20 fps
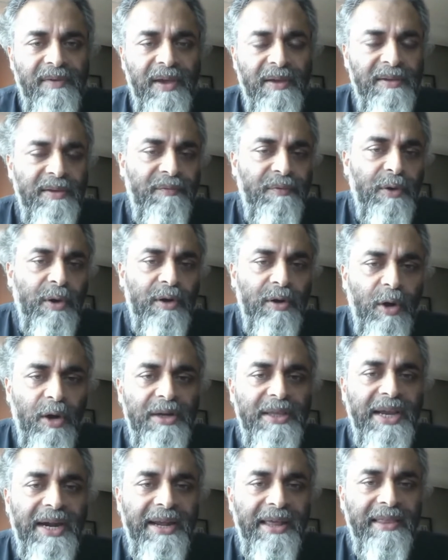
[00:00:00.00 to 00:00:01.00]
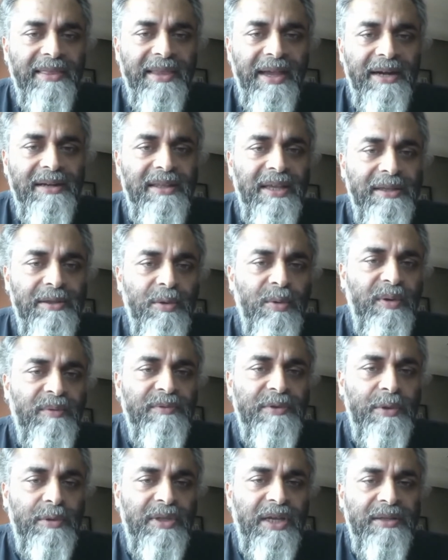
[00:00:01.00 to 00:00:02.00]
and if you are not getting that, then
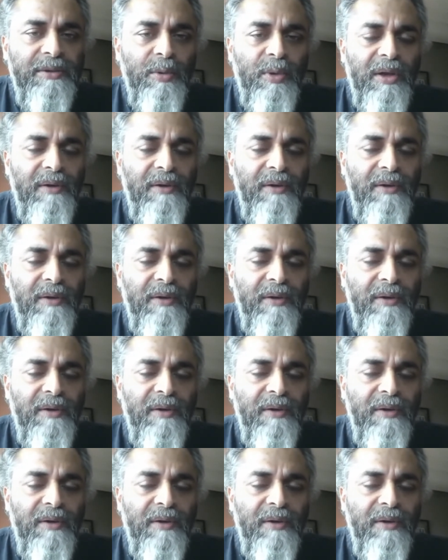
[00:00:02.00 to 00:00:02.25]
you